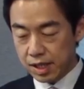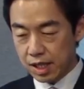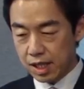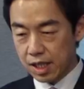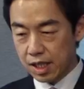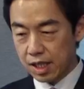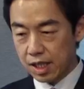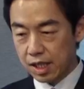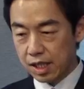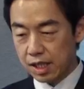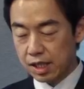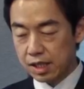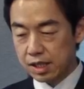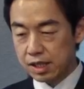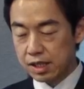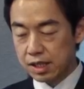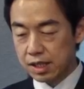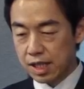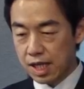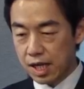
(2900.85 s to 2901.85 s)
uh,
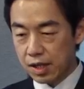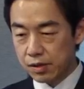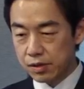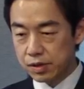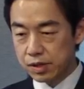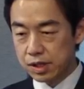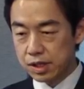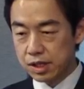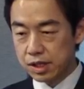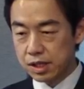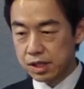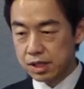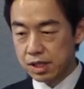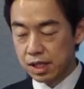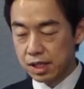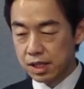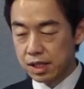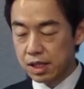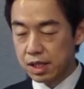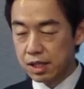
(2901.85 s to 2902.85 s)
now, the,
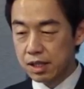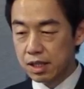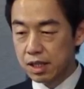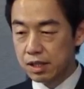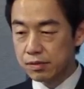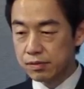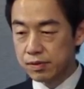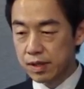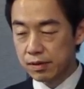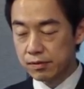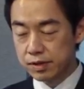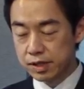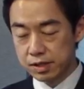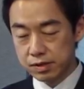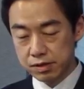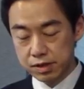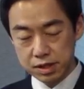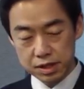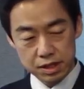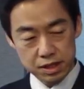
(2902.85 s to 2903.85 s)
if we
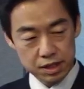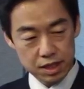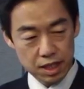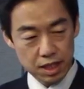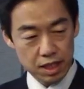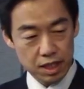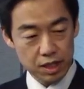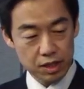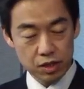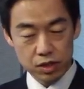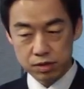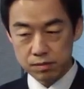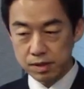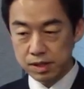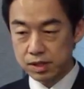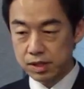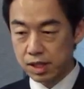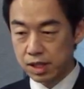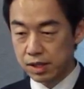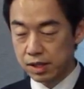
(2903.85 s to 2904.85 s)
see the
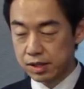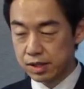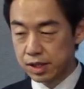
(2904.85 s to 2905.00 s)
economic uh,